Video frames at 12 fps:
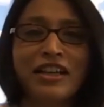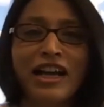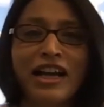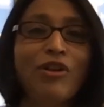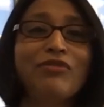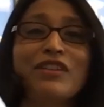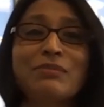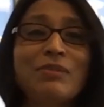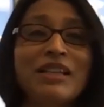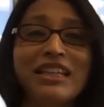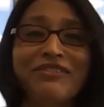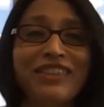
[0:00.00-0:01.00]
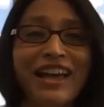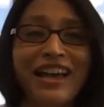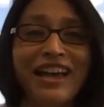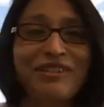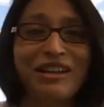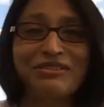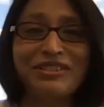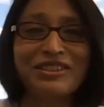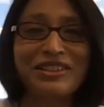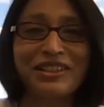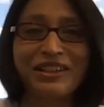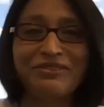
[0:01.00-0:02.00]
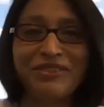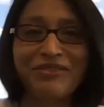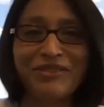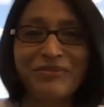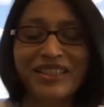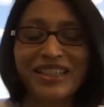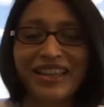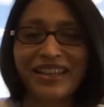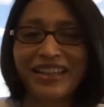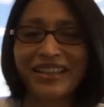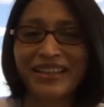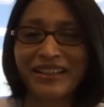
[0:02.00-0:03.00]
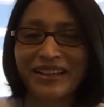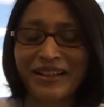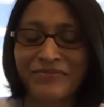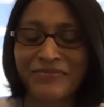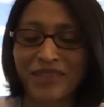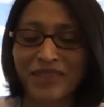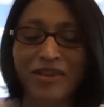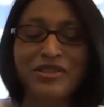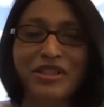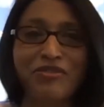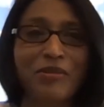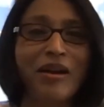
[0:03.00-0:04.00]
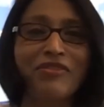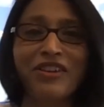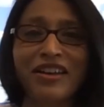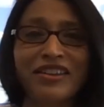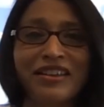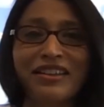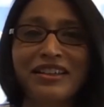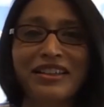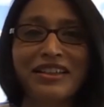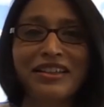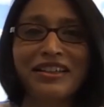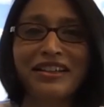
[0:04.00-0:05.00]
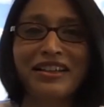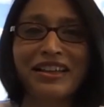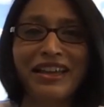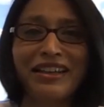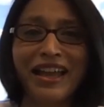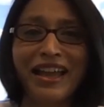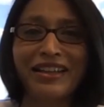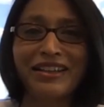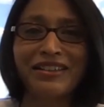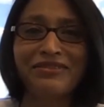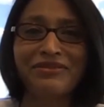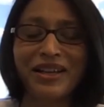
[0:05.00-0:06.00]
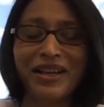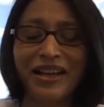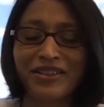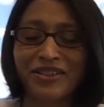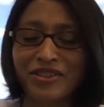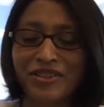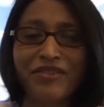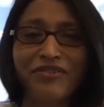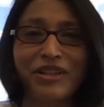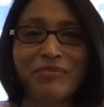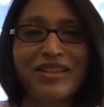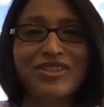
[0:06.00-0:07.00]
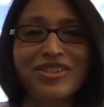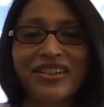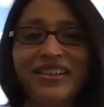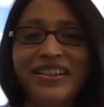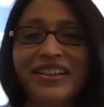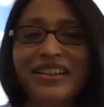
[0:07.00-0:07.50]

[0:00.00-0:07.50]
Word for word: I've always believed that right uh, from the beginning. Um, learned it from my father. Again, I had a, I had a terrific mentor.